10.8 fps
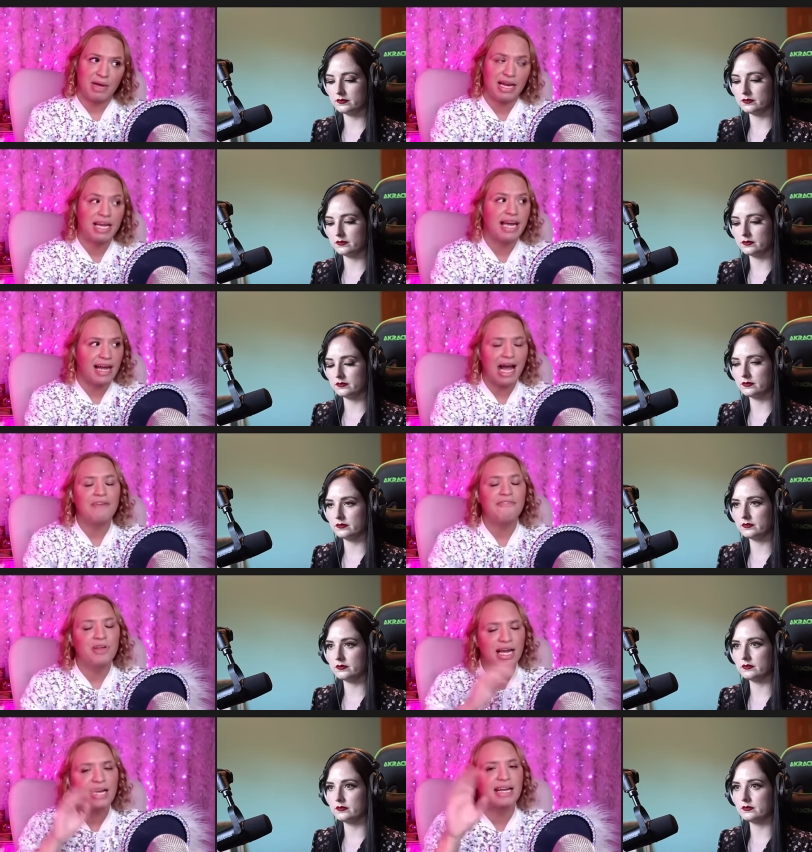Speaker 1: and again, I feel
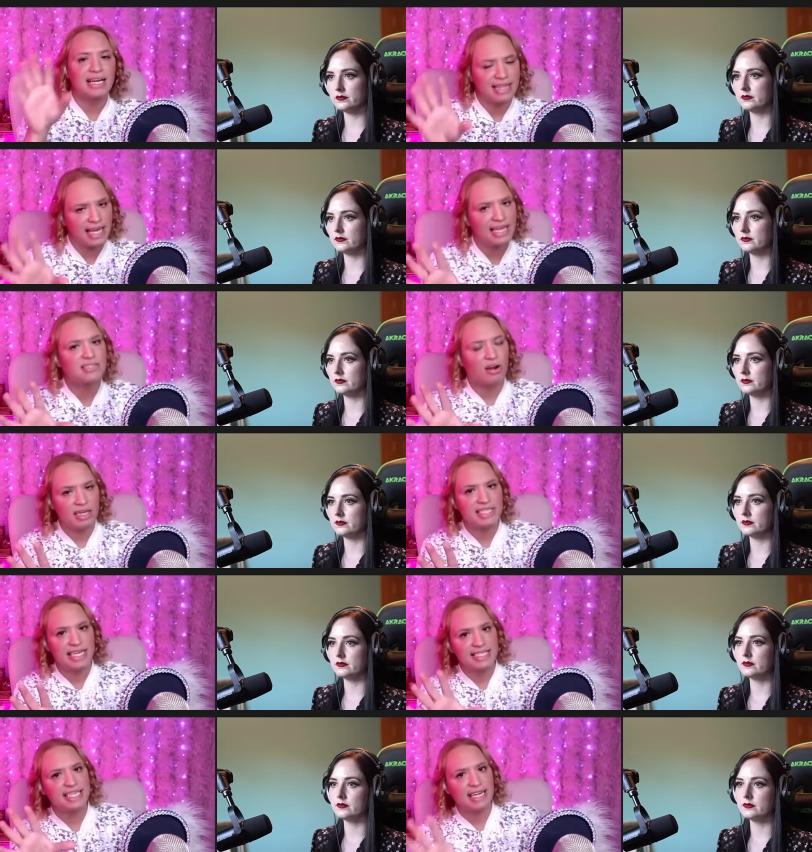that it, things are
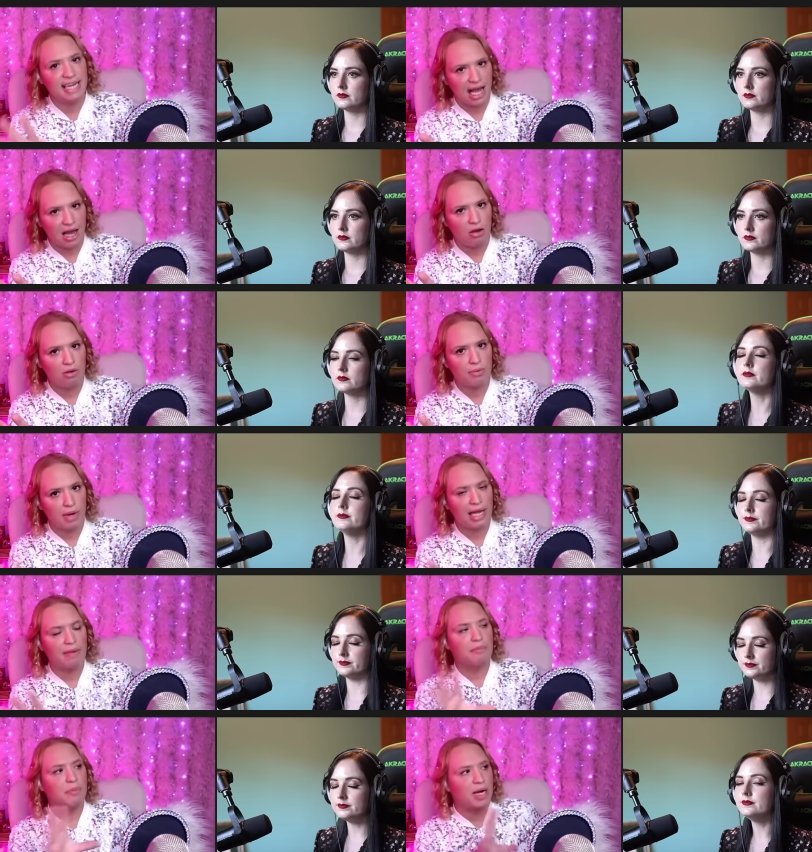changing now, mm-hmm.
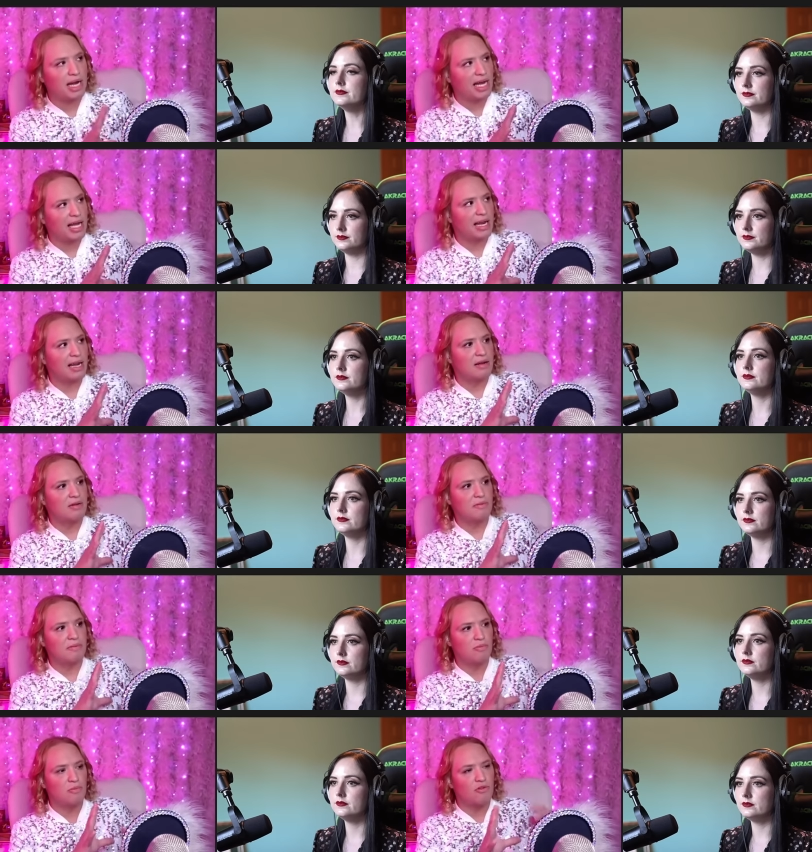right? But
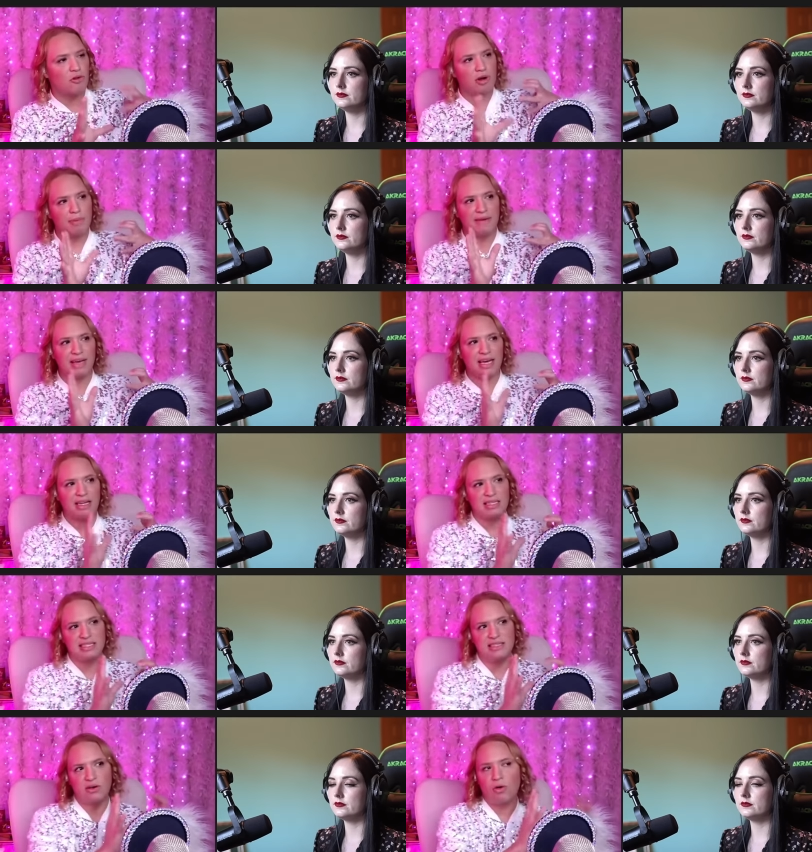for maybe a
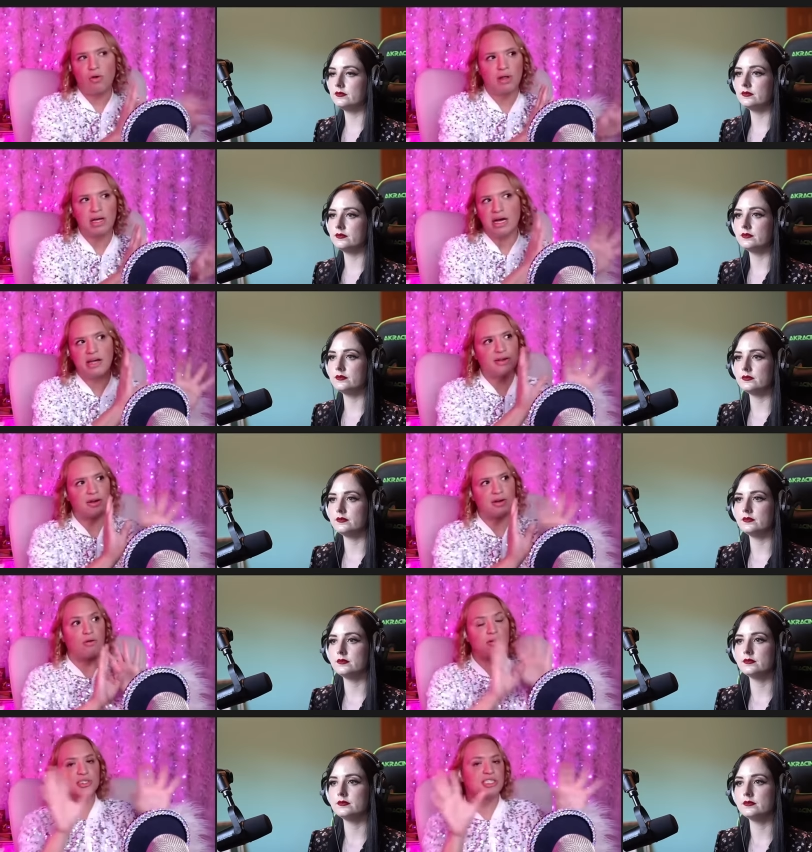whole other
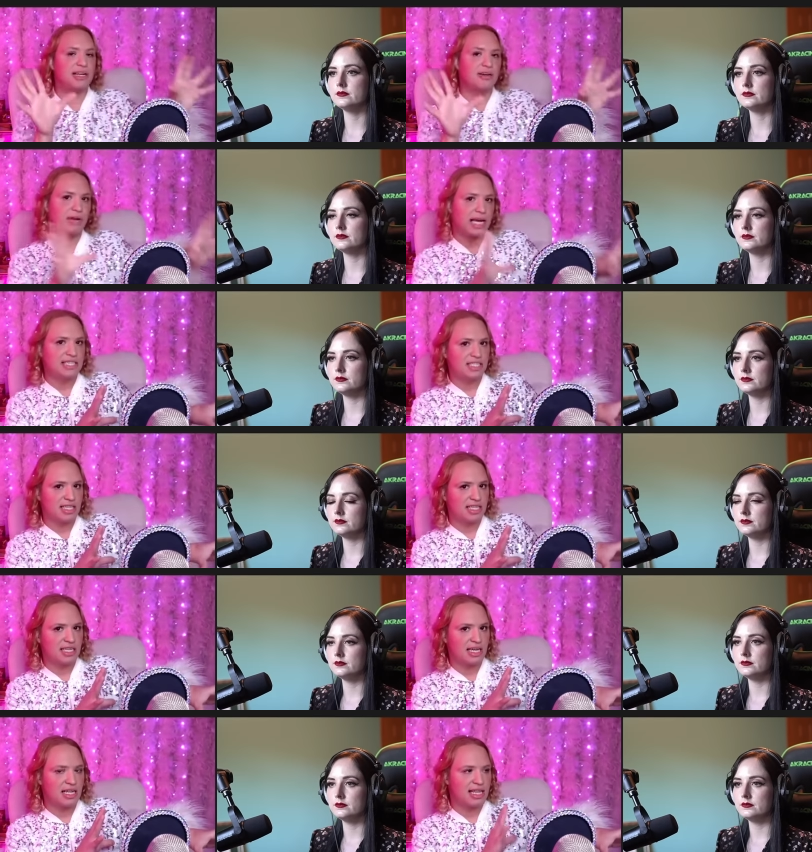older generation
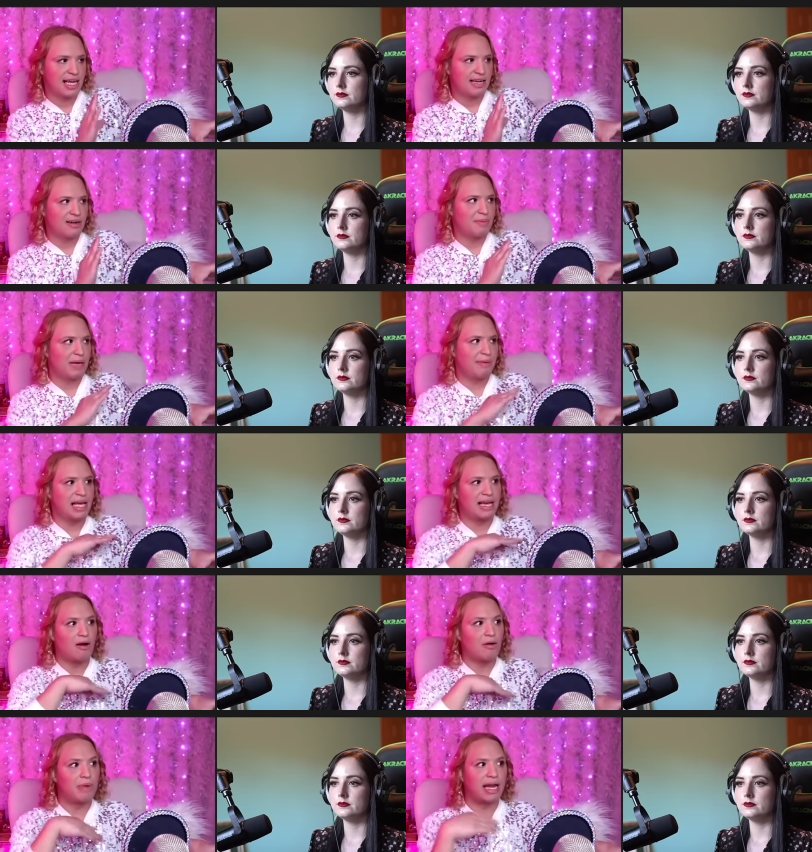that are maybe like
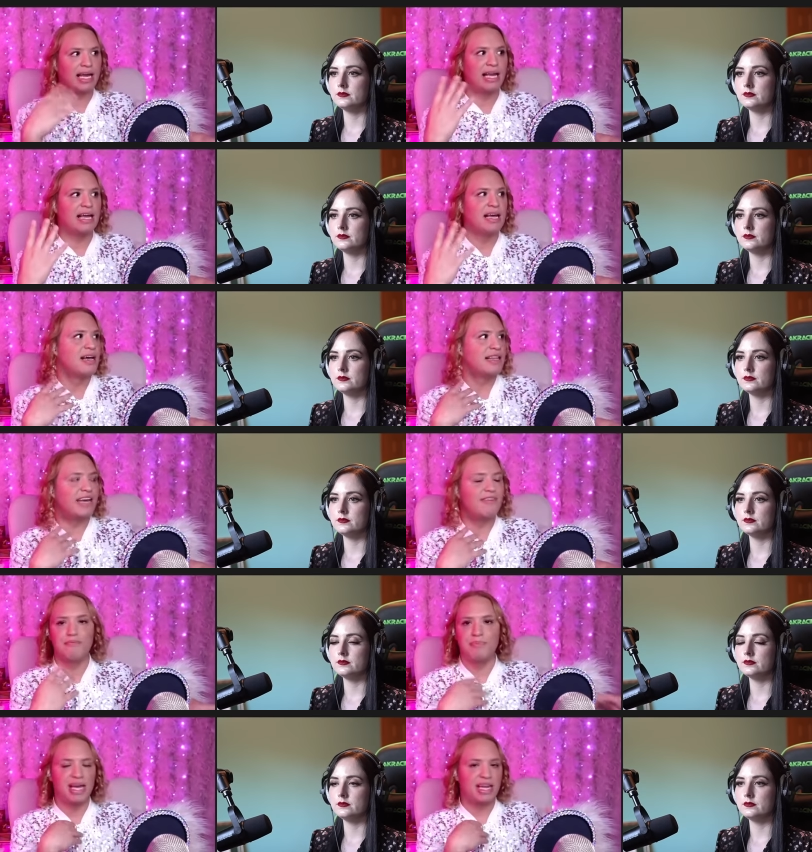already
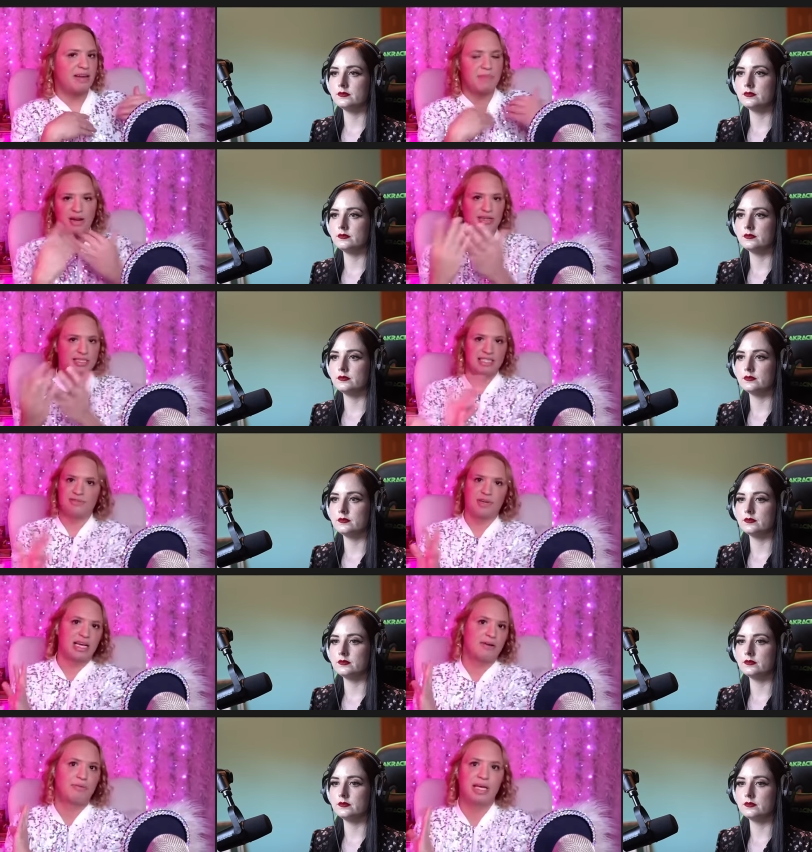they've been in marriages for
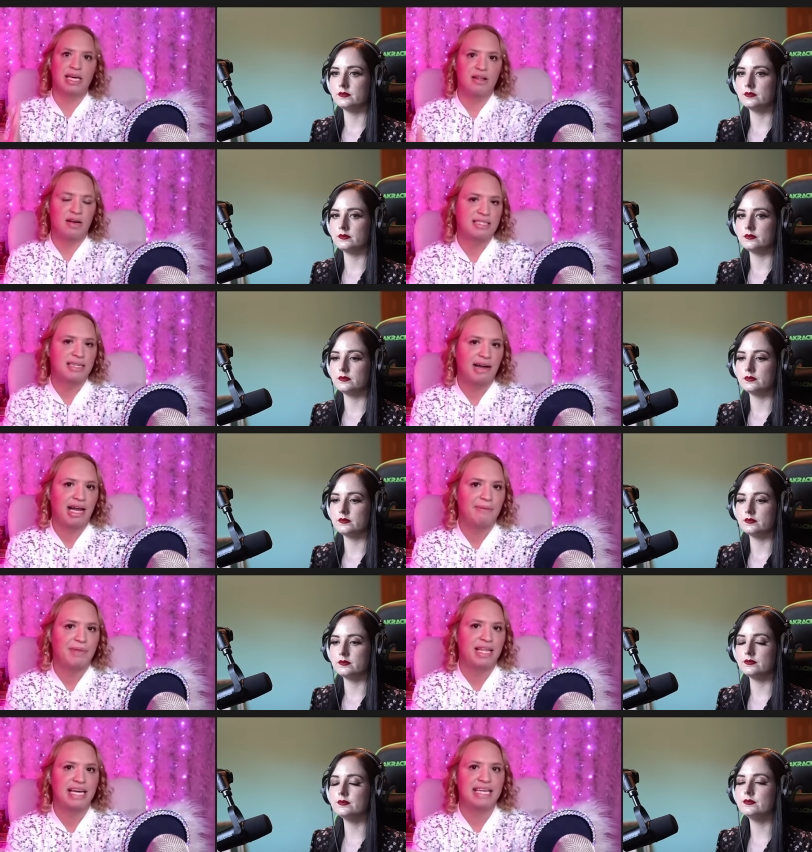like a really long time and they